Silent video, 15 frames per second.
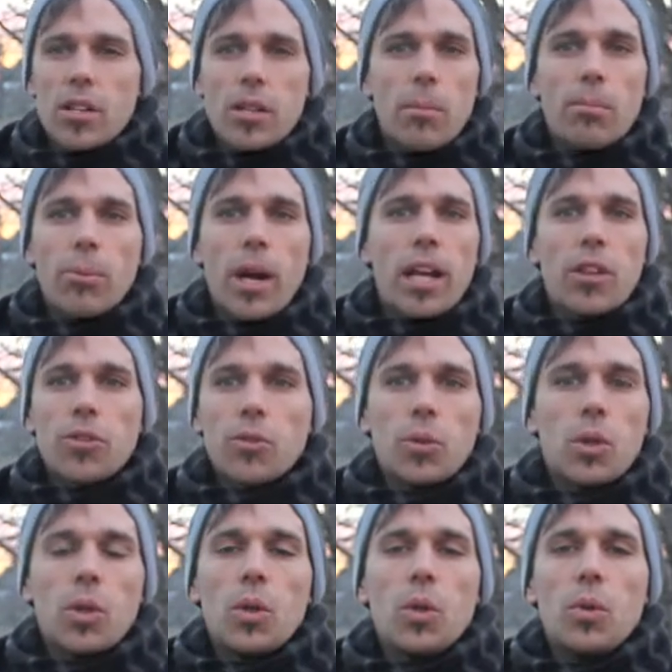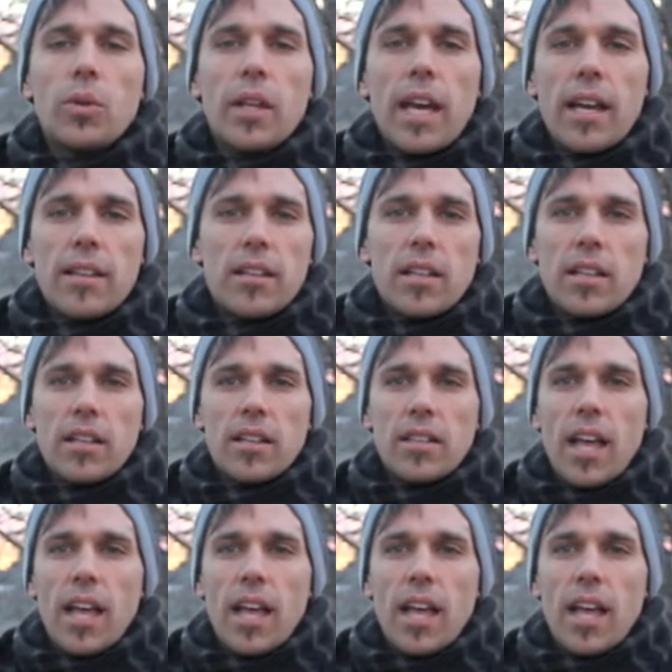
to break through the, the,